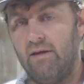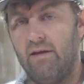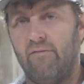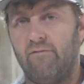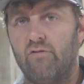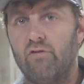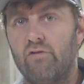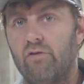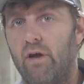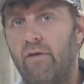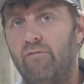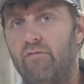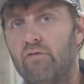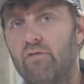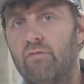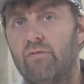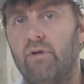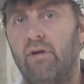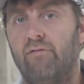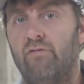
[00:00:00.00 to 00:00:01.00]
if
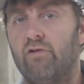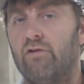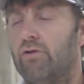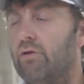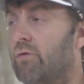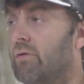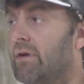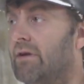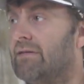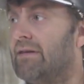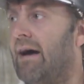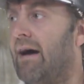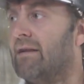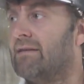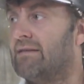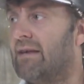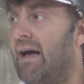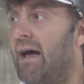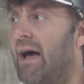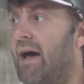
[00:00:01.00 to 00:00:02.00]
you're doing this
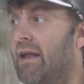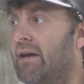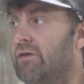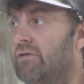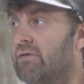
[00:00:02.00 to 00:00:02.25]
outside